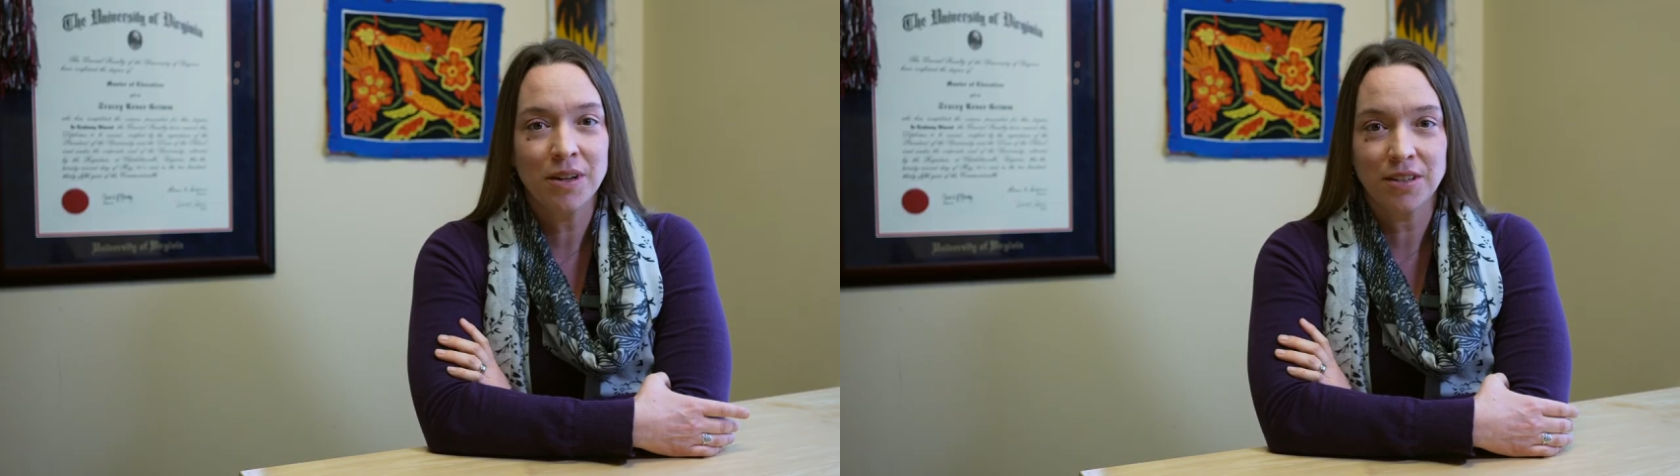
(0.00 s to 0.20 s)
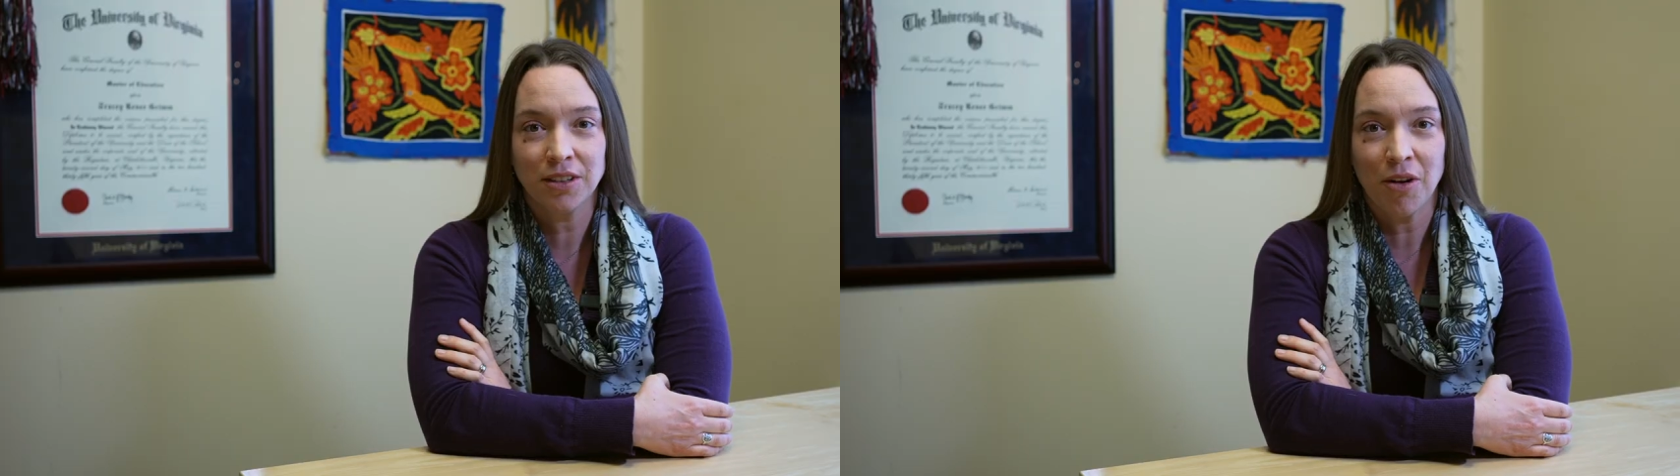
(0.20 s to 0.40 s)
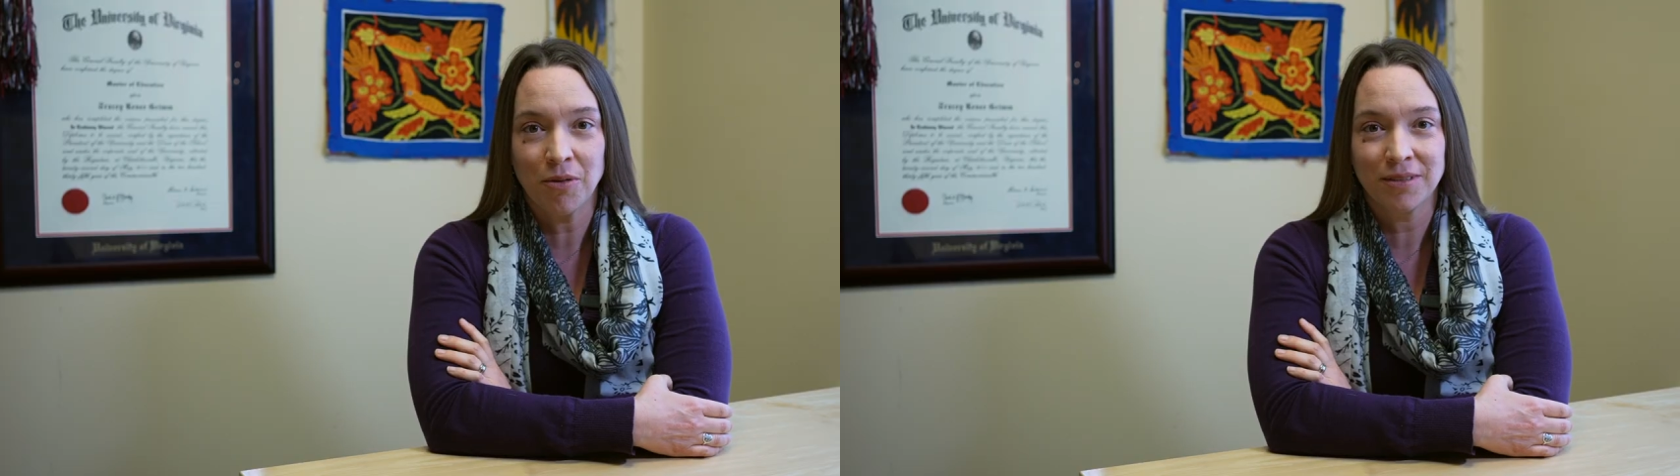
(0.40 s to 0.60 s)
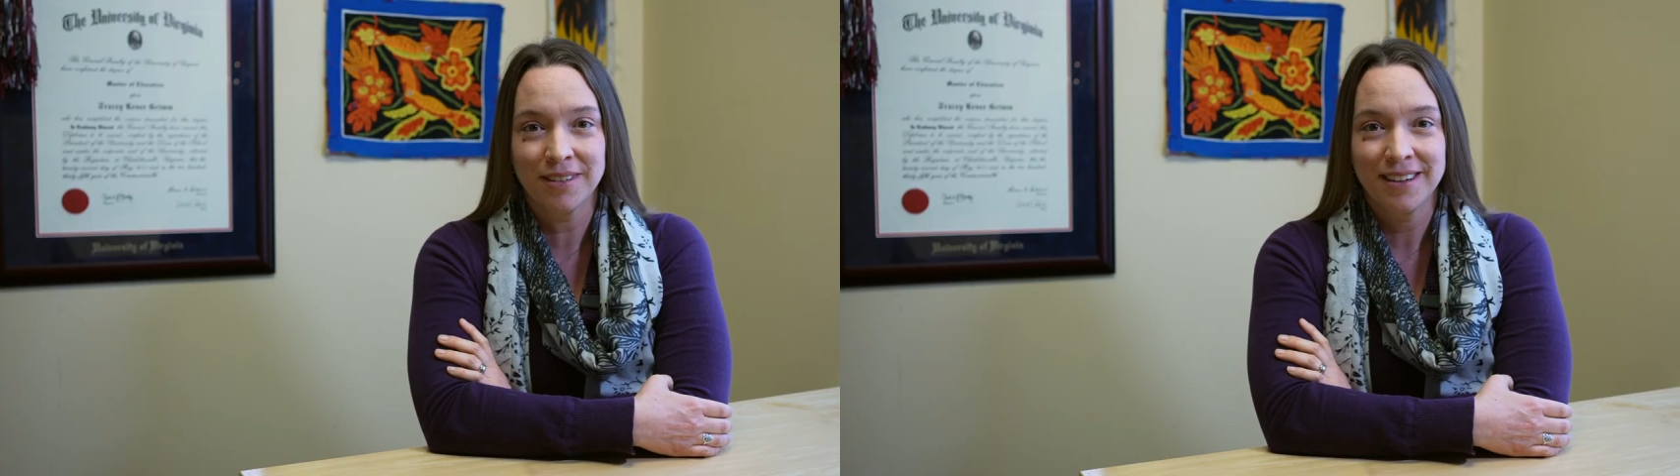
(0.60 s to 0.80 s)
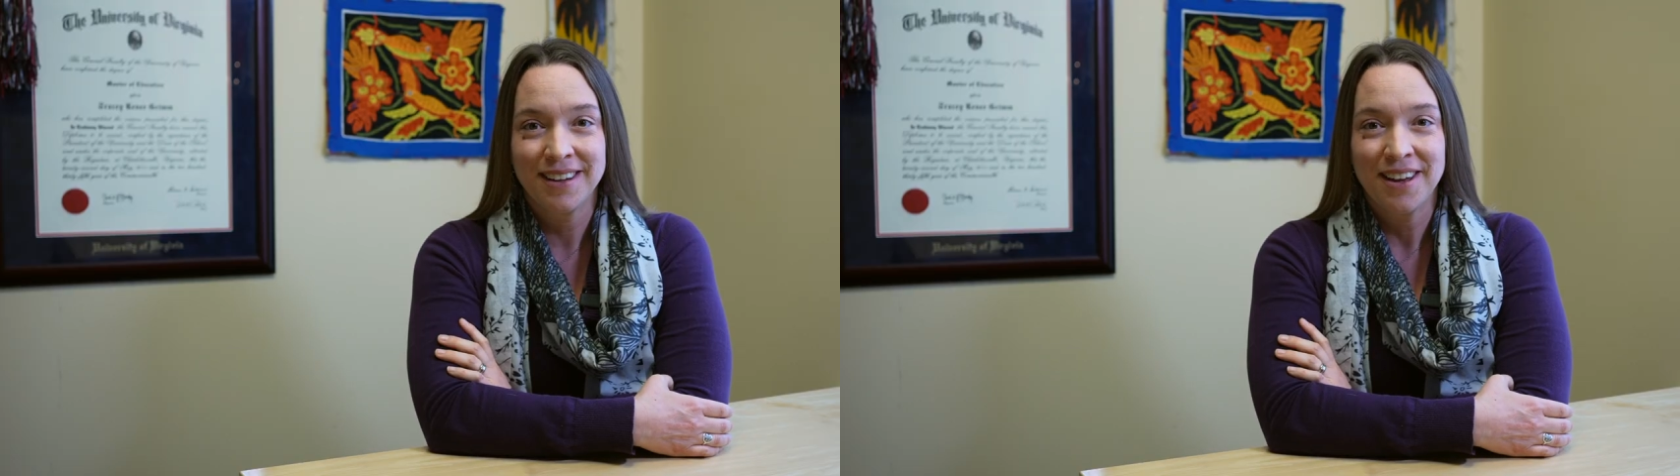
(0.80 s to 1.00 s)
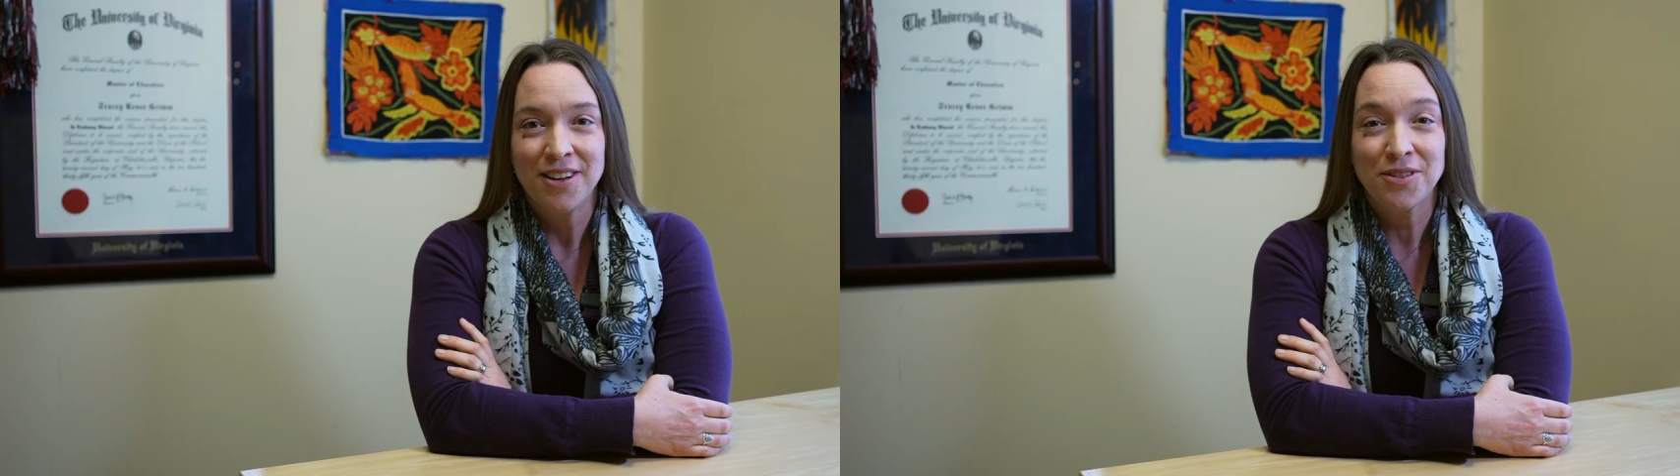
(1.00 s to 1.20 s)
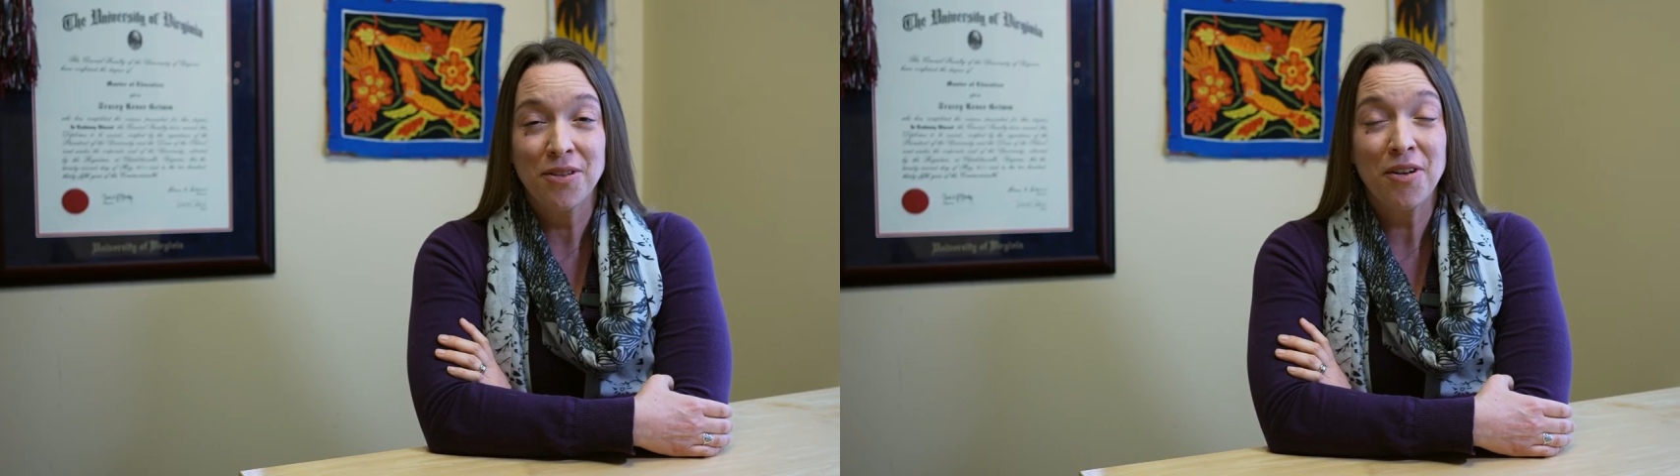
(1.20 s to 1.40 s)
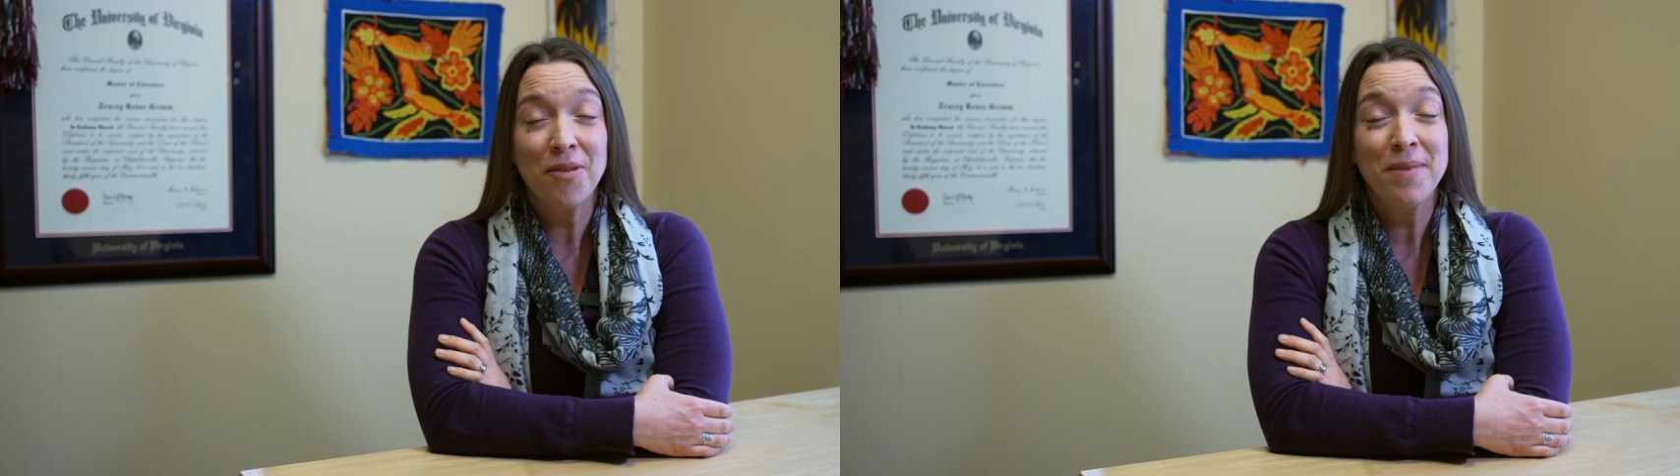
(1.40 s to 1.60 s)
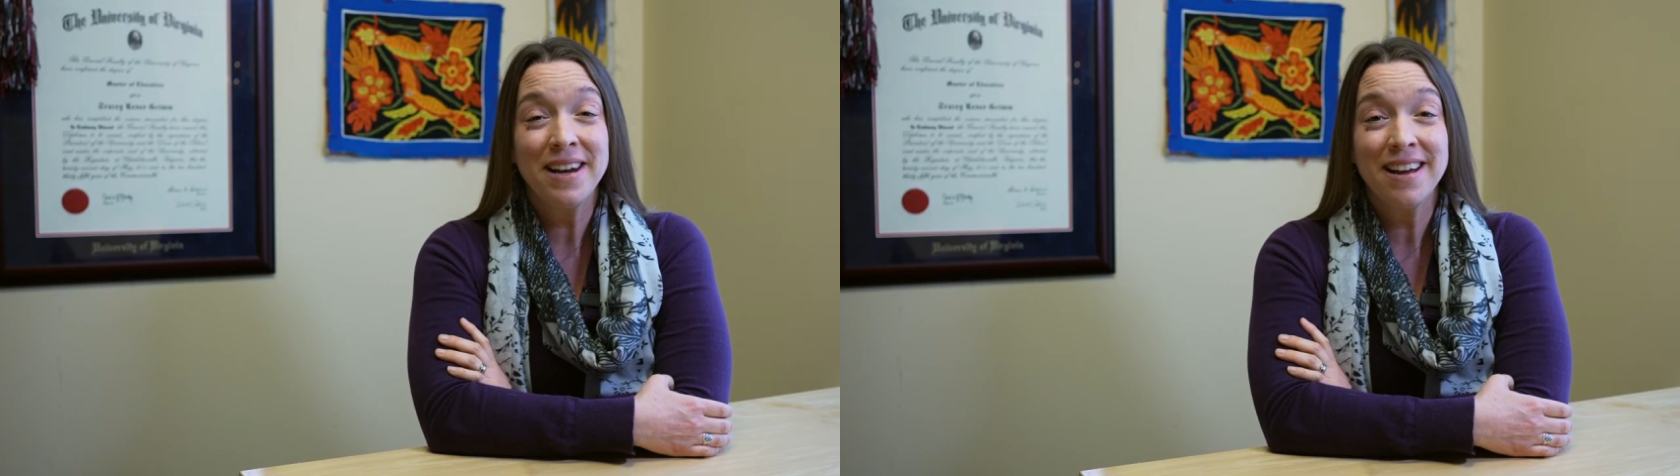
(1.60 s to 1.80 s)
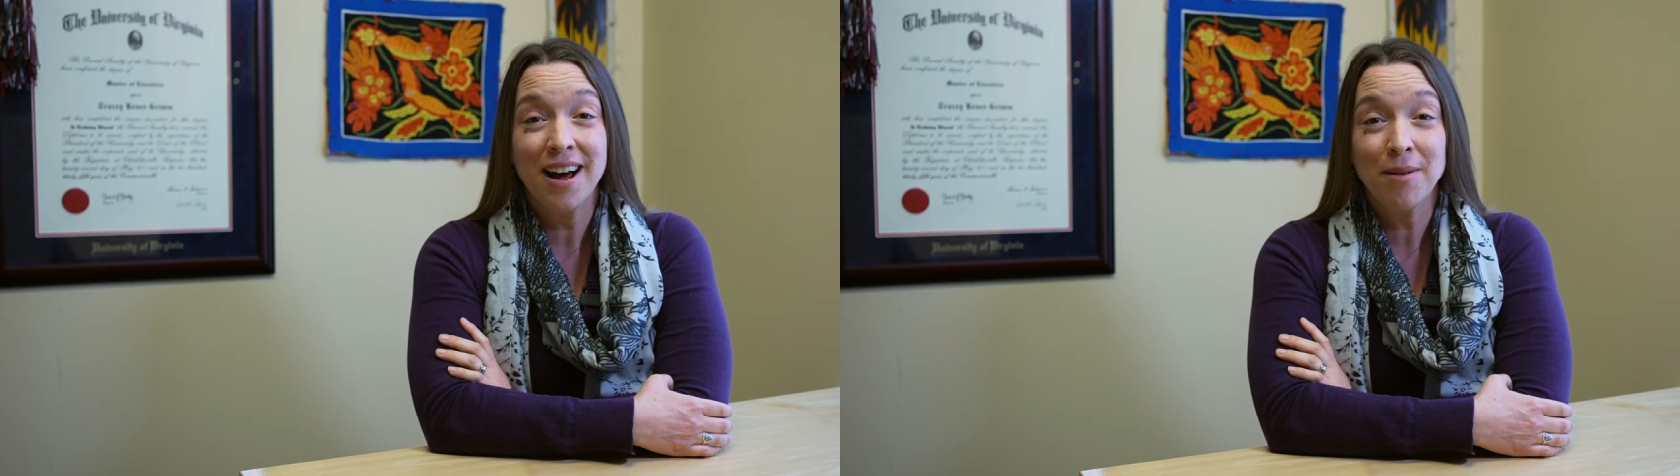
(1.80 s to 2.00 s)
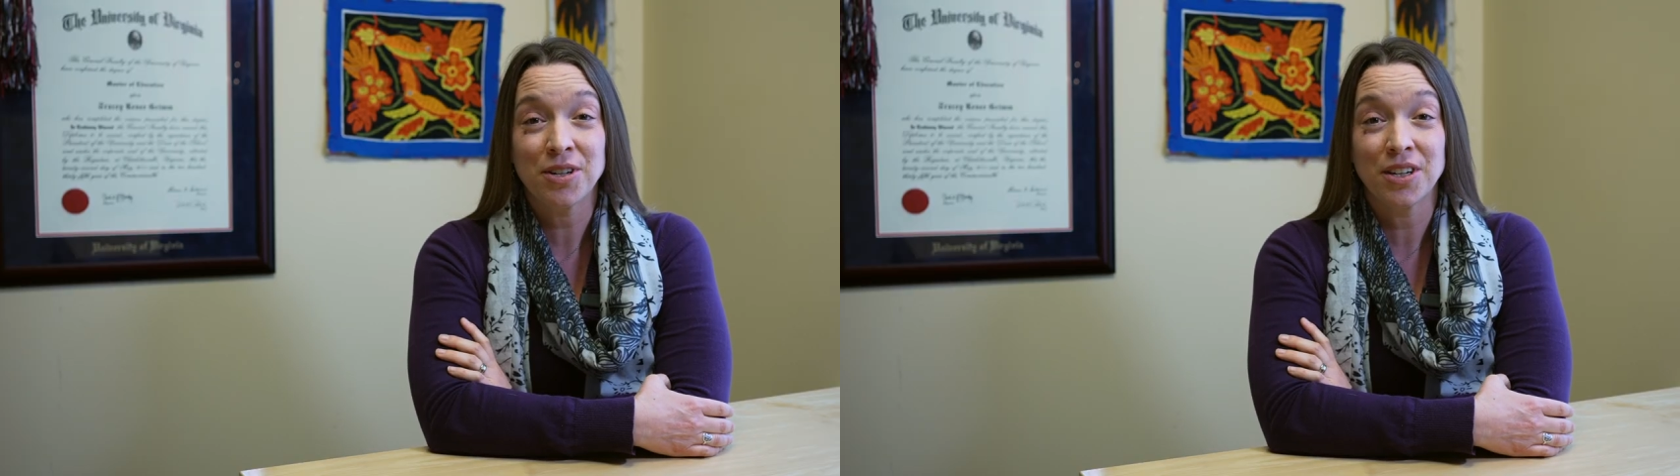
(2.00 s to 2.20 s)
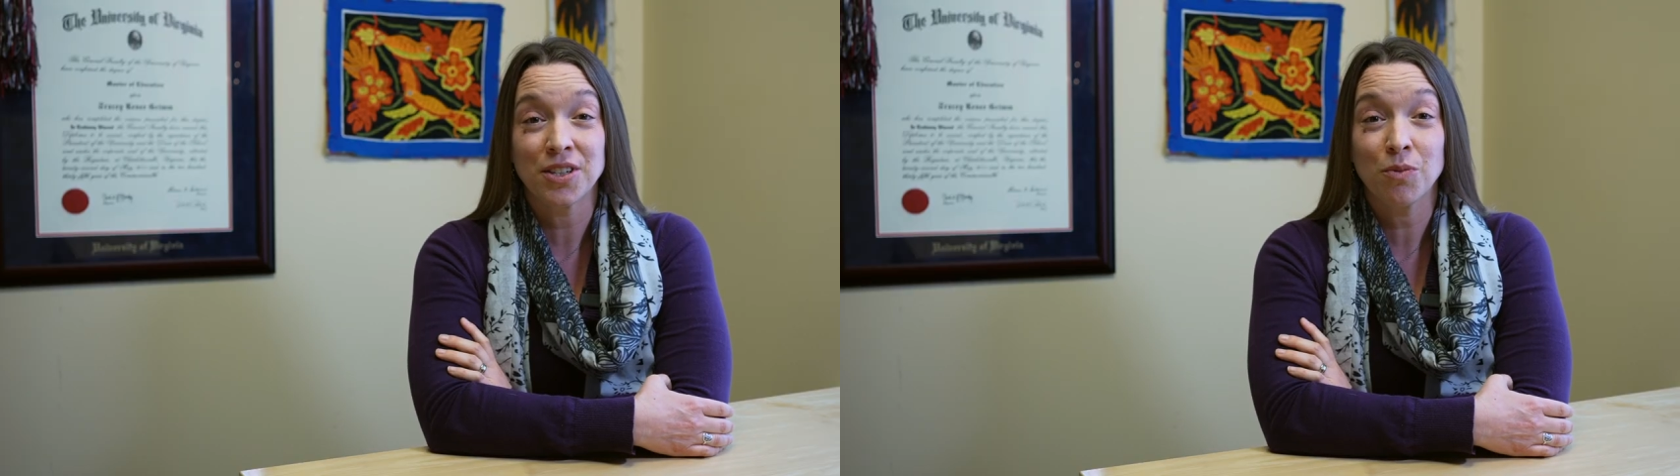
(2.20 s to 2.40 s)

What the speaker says: US alone, so there are many options